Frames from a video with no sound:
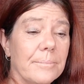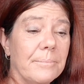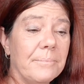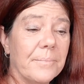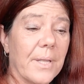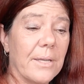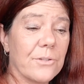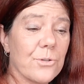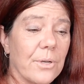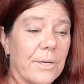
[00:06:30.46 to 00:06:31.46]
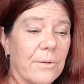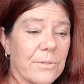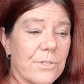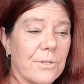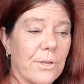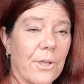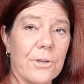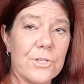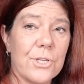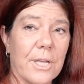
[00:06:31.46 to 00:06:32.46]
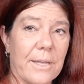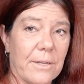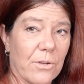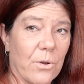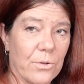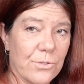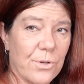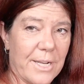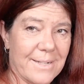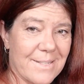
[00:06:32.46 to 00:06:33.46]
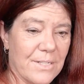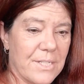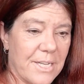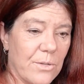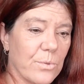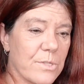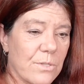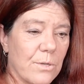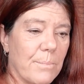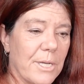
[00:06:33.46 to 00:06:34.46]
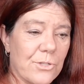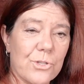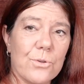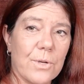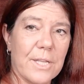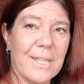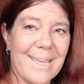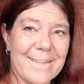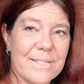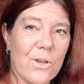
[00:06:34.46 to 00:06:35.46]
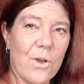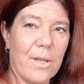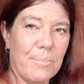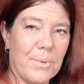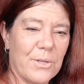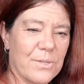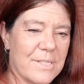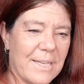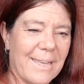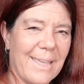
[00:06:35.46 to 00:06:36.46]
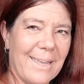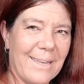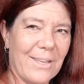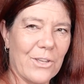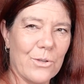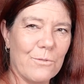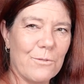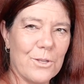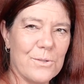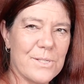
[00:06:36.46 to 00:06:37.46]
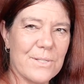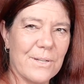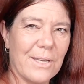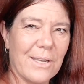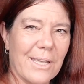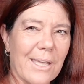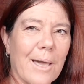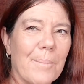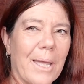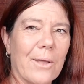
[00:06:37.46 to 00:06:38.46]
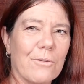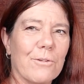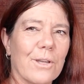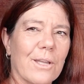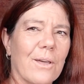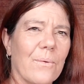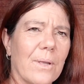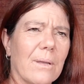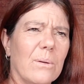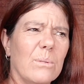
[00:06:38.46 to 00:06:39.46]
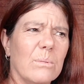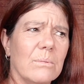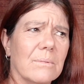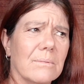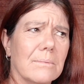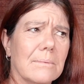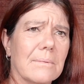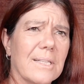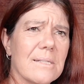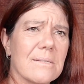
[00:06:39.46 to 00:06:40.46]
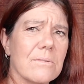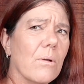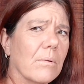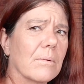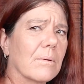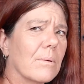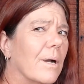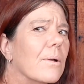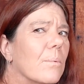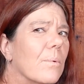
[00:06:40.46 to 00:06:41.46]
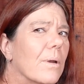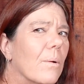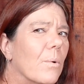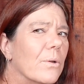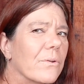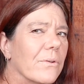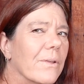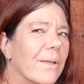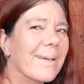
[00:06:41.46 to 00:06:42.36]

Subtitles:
And try not to negotiate contracts and deals too much during that time, because they can get confused and you can come out of it going, oh, it's not quite what I wanted.